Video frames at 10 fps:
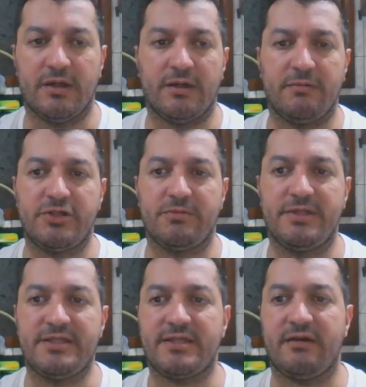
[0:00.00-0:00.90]
bishop
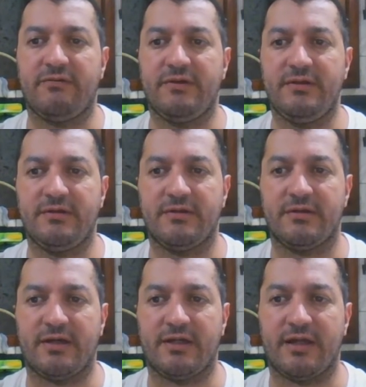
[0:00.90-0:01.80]
d7,
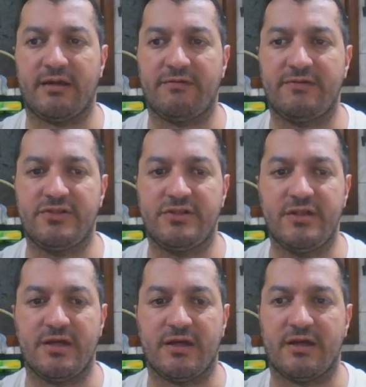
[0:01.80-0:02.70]
knight
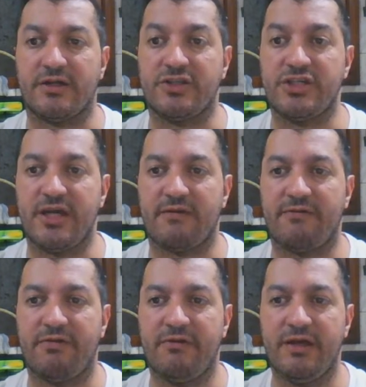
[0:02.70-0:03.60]

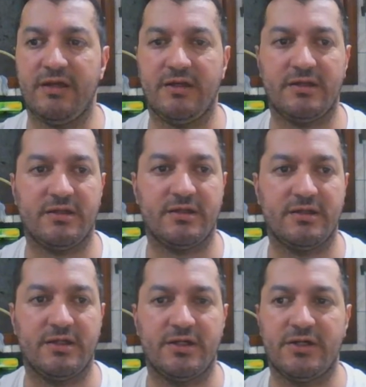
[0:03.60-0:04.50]
gf3,
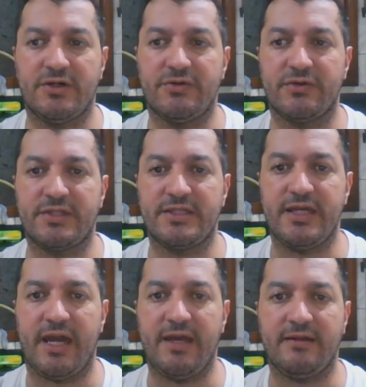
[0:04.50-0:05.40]
rook
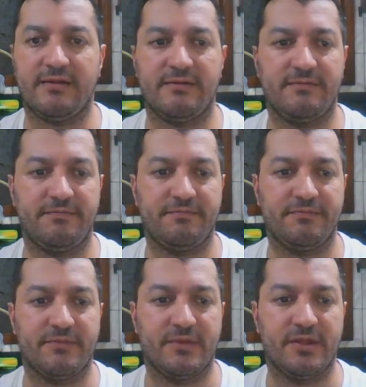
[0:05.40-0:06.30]
c8,
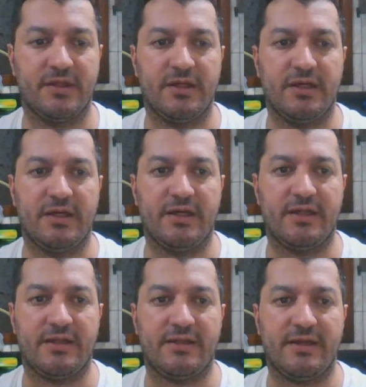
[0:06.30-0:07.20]

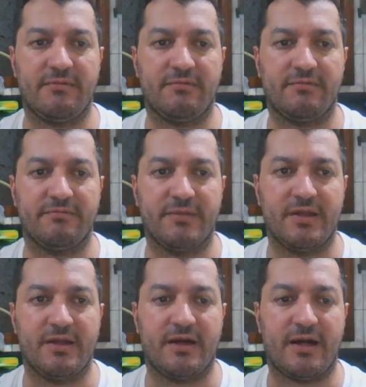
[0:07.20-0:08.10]
and then
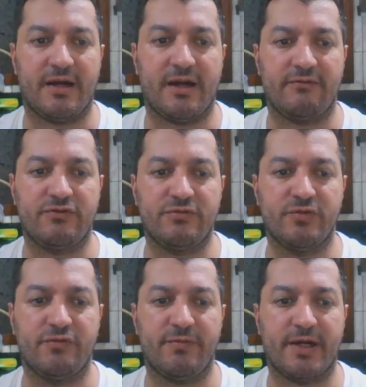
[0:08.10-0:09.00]
I have to
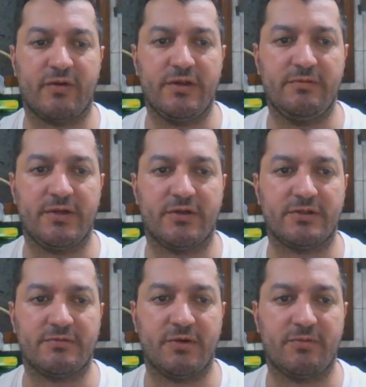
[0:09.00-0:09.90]
move my queen
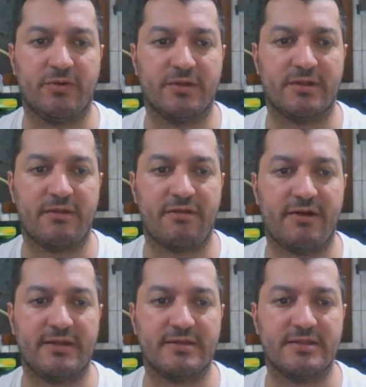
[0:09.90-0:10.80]
because my opponent
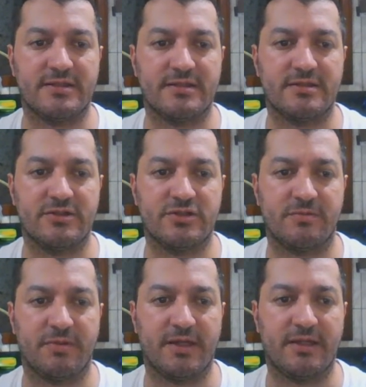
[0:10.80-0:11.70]
threatens to
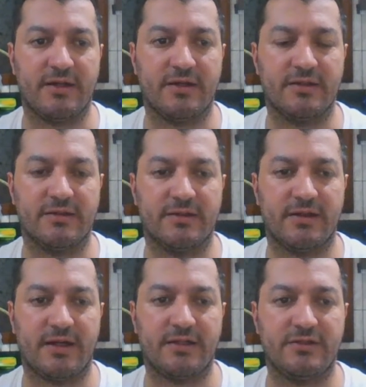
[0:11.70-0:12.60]
play the
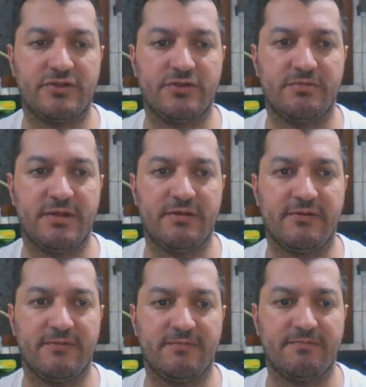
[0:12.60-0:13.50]
knight to
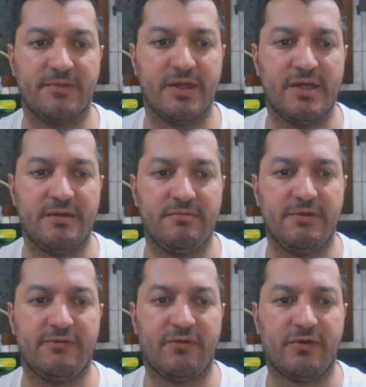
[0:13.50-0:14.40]

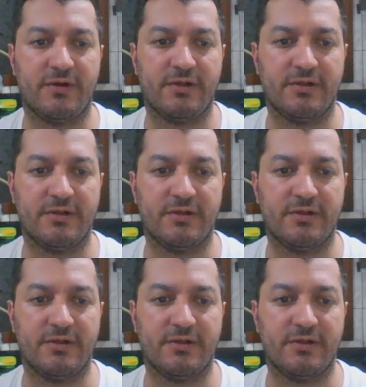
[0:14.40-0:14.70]
b4,